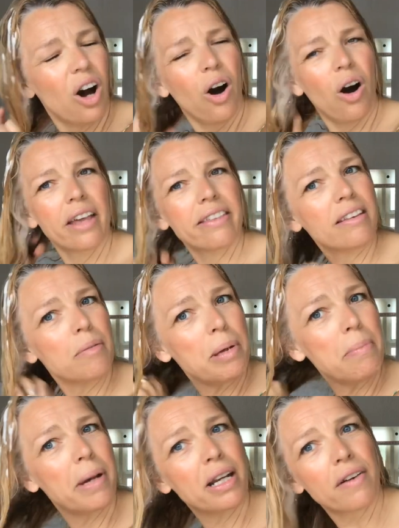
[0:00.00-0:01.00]
Oh, I think the
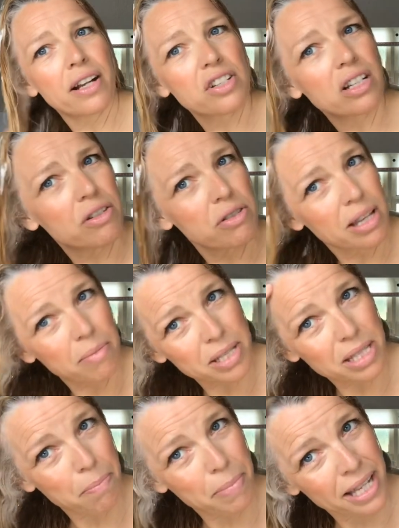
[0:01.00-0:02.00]
bin men have actually just
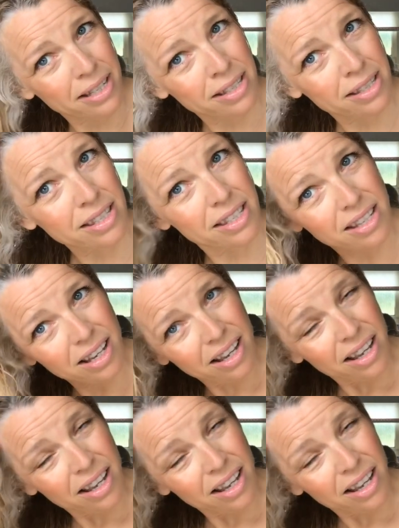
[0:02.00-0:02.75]
emptied the bins.